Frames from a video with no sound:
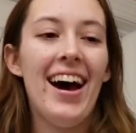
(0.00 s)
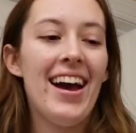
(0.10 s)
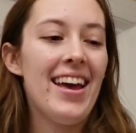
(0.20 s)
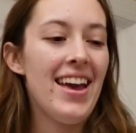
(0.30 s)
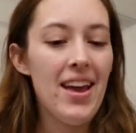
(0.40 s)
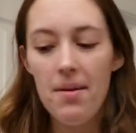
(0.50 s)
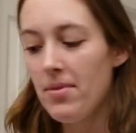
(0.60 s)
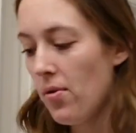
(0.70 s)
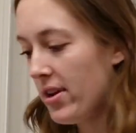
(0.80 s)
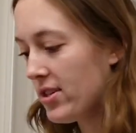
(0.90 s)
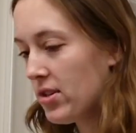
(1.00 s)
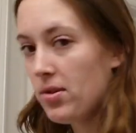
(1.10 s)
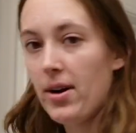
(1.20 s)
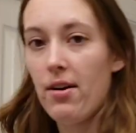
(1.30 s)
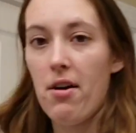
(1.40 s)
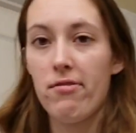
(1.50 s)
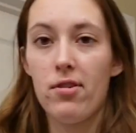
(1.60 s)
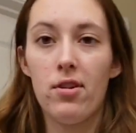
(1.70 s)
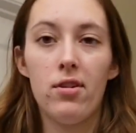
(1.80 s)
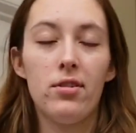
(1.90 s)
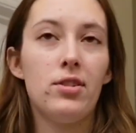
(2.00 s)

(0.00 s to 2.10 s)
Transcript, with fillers: I am going to, however,